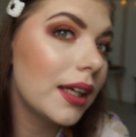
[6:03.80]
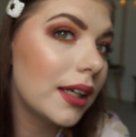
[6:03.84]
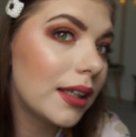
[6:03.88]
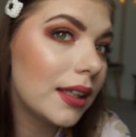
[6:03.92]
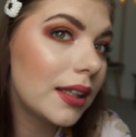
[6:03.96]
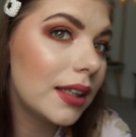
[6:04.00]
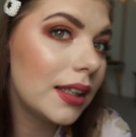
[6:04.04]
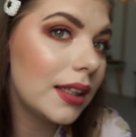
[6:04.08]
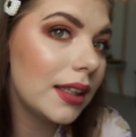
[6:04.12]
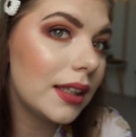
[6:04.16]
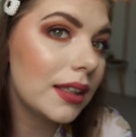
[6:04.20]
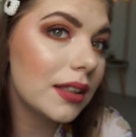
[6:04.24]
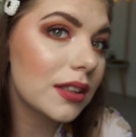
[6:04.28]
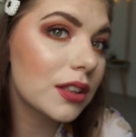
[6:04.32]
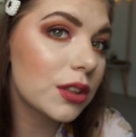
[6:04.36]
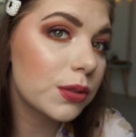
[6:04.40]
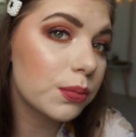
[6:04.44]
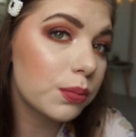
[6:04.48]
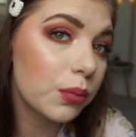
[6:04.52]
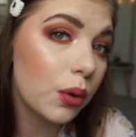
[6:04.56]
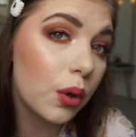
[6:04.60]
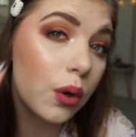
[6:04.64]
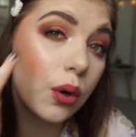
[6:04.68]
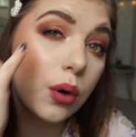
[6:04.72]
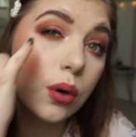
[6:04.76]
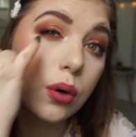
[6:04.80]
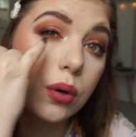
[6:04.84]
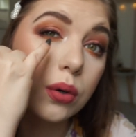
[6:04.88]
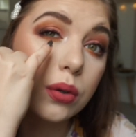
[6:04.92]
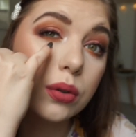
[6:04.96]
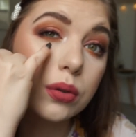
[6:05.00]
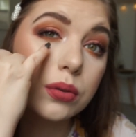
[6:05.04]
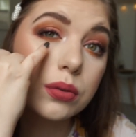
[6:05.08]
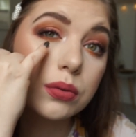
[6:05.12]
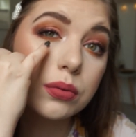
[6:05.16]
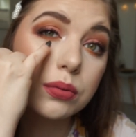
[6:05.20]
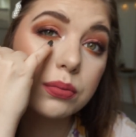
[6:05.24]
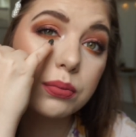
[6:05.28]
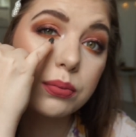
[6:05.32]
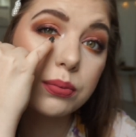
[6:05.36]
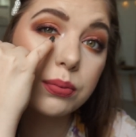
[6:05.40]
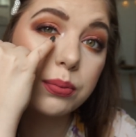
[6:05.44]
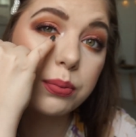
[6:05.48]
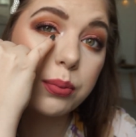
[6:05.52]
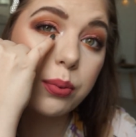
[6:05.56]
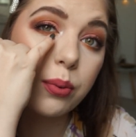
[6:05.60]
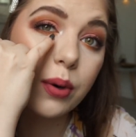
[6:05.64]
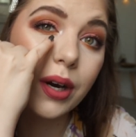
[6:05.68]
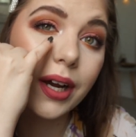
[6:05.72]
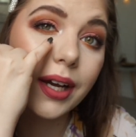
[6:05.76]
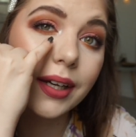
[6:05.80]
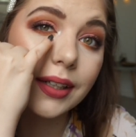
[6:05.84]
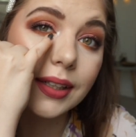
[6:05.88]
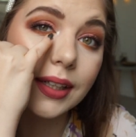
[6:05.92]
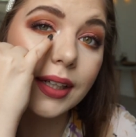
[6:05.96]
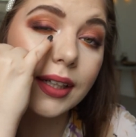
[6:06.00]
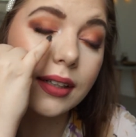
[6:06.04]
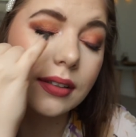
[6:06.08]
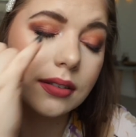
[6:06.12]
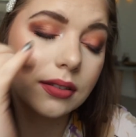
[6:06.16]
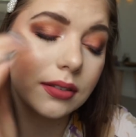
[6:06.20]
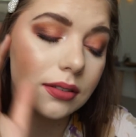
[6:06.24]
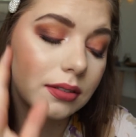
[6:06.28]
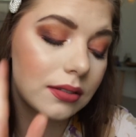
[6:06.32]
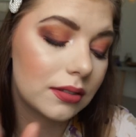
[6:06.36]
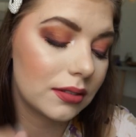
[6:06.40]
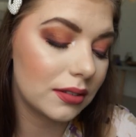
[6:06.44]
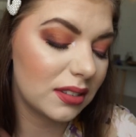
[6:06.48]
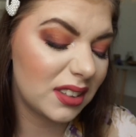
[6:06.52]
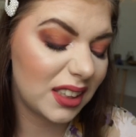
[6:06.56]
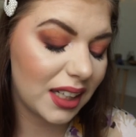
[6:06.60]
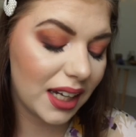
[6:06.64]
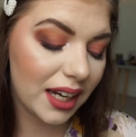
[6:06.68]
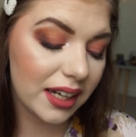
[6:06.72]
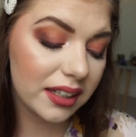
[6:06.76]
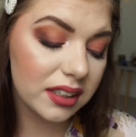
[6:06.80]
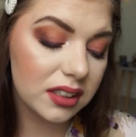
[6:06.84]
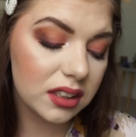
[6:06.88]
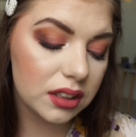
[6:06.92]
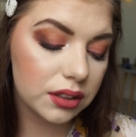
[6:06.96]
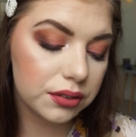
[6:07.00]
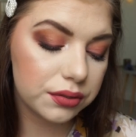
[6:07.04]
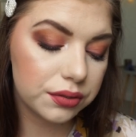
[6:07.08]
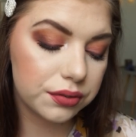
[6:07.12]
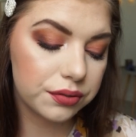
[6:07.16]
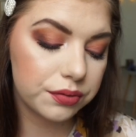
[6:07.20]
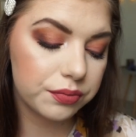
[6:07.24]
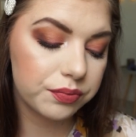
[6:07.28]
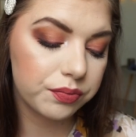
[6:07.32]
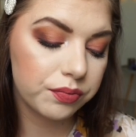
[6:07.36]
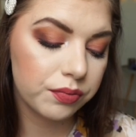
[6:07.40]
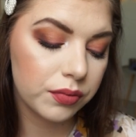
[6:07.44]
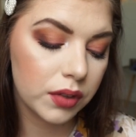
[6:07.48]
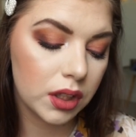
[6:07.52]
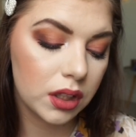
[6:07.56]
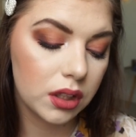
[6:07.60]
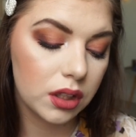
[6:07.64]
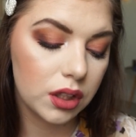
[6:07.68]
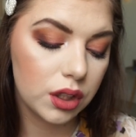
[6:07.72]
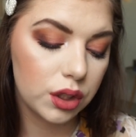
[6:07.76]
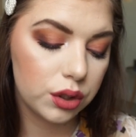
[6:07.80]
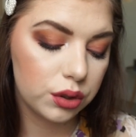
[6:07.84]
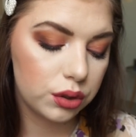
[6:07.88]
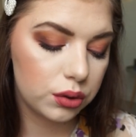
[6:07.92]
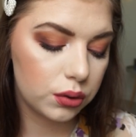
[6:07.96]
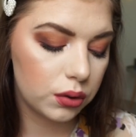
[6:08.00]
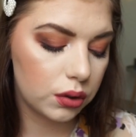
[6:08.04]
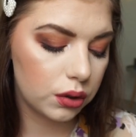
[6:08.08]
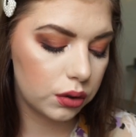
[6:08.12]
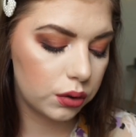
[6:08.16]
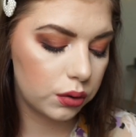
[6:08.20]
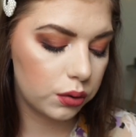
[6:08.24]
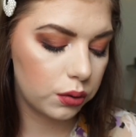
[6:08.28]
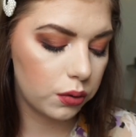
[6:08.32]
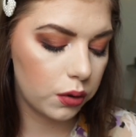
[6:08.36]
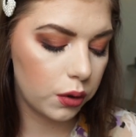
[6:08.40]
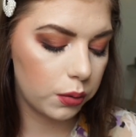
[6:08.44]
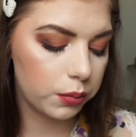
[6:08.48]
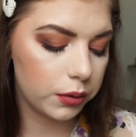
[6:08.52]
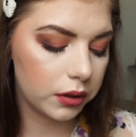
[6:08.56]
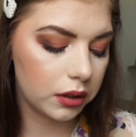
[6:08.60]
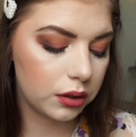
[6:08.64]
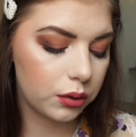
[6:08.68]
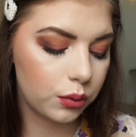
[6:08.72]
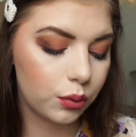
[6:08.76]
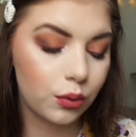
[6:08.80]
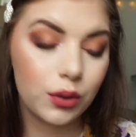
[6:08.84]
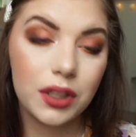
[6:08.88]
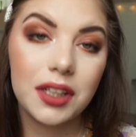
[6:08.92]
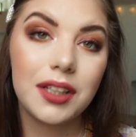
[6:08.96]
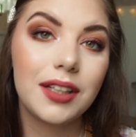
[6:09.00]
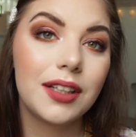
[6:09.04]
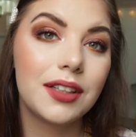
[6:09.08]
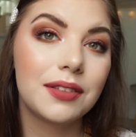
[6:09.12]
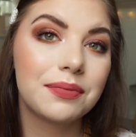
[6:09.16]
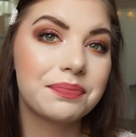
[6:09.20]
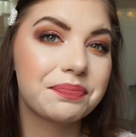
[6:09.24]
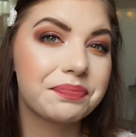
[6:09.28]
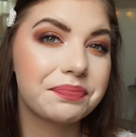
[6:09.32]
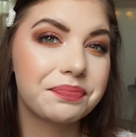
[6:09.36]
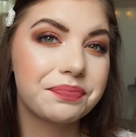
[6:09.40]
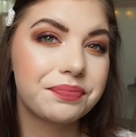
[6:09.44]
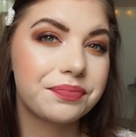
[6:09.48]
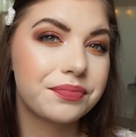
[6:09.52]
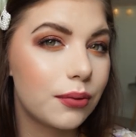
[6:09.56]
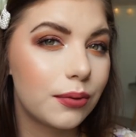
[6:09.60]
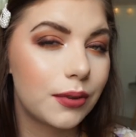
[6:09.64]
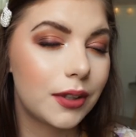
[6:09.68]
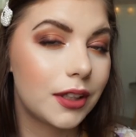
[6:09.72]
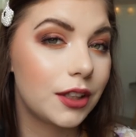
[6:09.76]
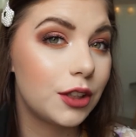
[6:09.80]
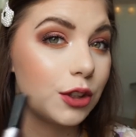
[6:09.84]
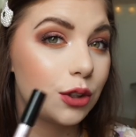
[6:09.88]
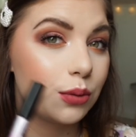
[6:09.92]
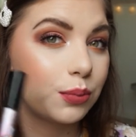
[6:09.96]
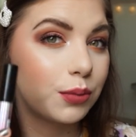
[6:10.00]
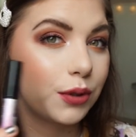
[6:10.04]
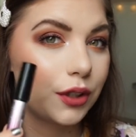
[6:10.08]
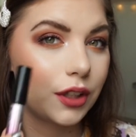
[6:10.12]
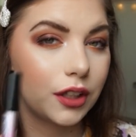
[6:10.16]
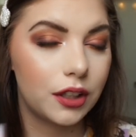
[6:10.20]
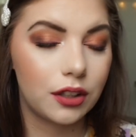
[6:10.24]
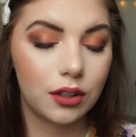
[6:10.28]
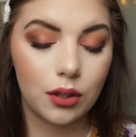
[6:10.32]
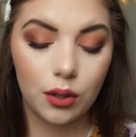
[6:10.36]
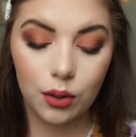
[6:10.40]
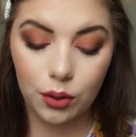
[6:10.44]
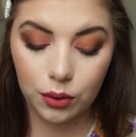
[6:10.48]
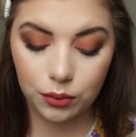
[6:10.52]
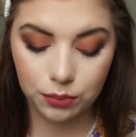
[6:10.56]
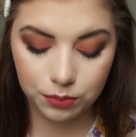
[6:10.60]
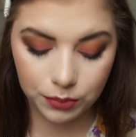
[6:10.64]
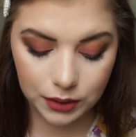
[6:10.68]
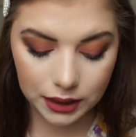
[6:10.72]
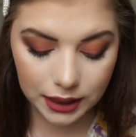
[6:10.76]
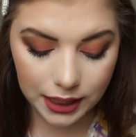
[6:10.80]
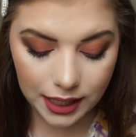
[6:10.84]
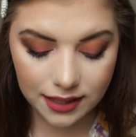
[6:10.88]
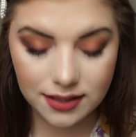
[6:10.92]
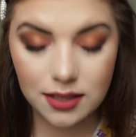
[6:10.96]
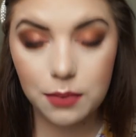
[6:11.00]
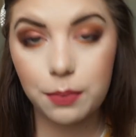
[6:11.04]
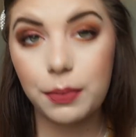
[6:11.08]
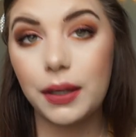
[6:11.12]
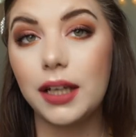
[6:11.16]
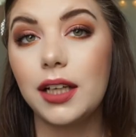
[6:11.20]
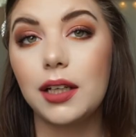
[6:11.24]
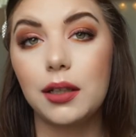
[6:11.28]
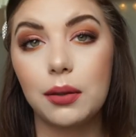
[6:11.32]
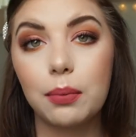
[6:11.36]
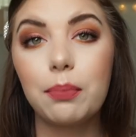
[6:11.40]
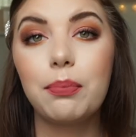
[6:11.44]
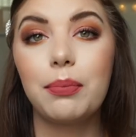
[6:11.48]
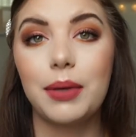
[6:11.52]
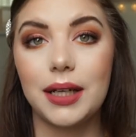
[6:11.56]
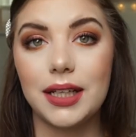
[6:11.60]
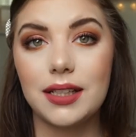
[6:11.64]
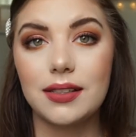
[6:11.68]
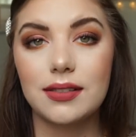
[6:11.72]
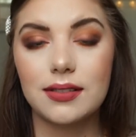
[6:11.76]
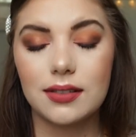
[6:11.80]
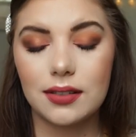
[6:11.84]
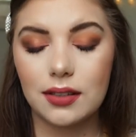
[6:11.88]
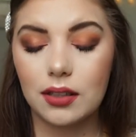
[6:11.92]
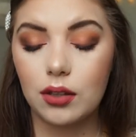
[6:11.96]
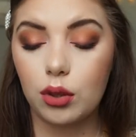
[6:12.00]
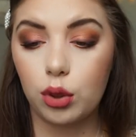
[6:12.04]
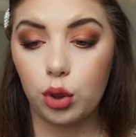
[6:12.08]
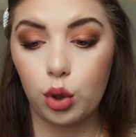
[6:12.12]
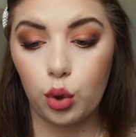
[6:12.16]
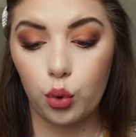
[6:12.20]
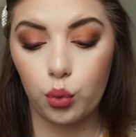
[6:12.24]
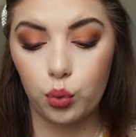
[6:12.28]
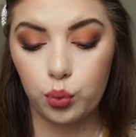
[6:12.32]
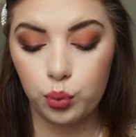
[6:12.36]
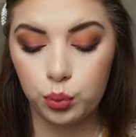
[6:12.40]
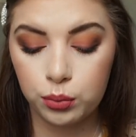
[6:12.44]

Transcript: it leans more red and kind of Duochrome green when you put it on. It has a pink base though.